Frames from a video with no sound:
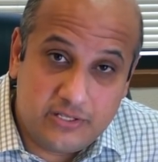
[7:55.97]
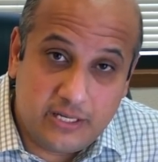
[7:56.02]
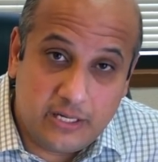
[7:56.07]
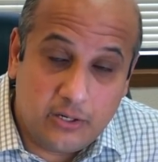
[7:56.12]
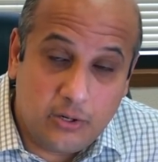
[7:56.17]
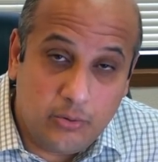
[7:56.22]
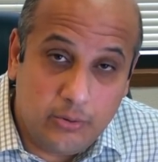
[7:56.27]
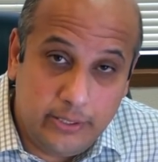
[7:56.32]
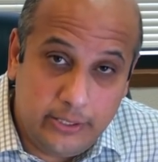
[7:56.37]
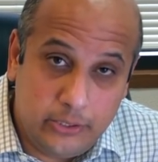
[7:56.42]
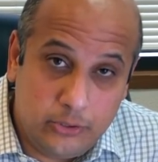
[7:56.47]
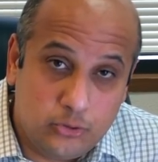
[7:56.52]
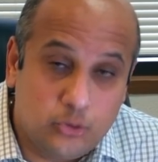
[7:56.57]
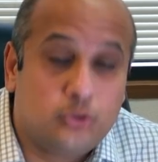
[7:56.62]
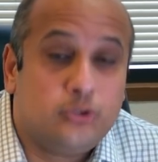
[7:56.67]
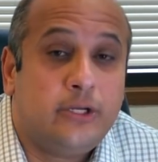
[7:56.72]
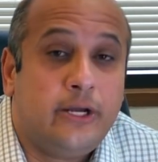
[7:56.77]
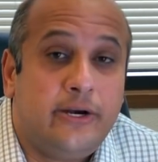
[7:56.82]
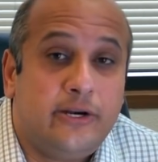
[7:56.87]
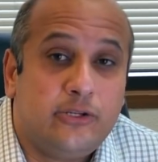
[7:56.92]
they're going into
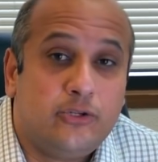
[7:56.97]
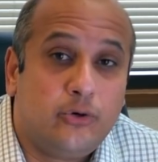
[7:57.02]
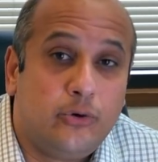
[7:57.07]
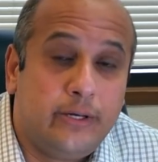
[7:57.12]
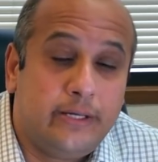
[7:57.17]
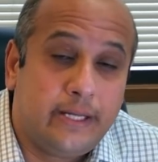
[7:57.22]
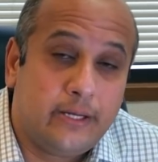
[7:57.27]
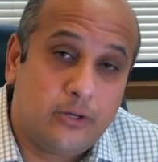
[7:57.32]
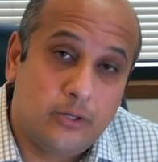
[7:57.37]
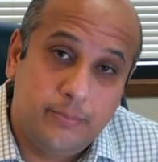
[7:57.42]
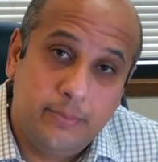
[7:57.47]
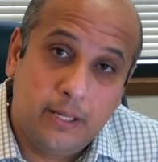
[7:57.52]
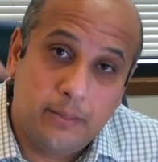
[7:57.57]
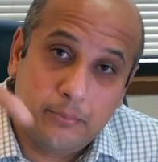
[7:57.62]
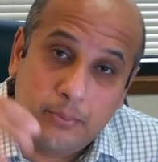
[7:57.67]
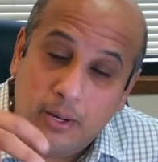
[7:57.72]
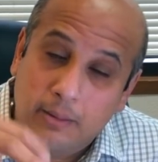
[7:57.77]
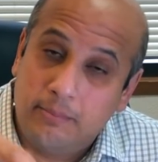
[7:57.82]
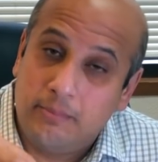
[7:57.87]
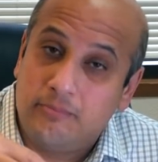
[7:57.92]
territory that could be a
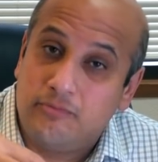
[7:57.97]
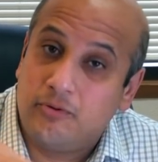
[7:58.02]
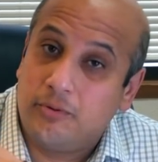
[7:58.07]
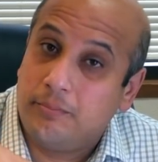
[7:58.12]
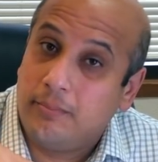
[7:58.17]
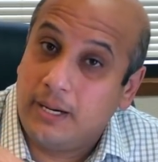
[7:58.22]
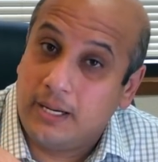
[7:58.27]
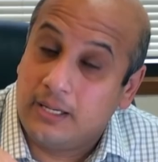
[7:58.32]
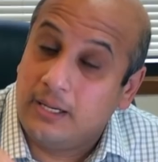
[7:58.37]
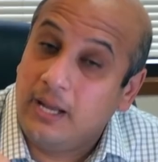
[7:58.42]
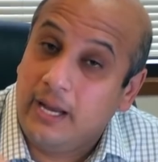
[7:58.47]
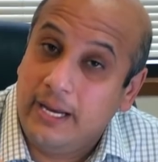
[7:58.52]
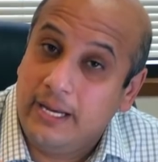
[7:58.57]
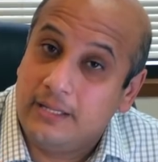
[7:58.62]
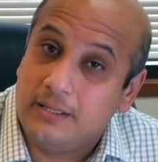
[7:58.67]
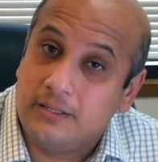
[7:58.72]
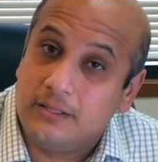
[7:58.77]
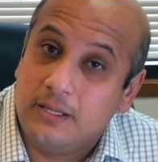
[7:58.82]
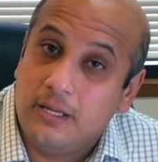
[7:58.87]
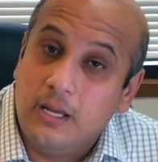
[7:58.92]
problem for my client,